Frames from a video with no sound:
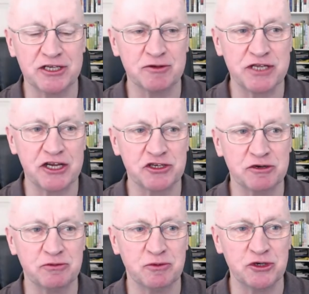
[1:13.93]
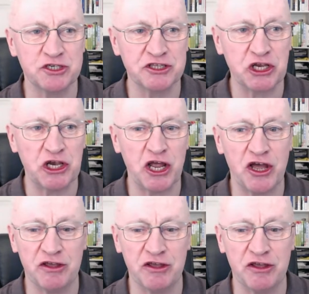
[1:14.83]
I was actually watching the
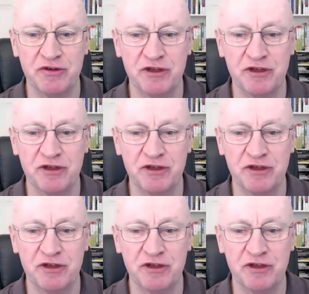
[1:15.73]
live.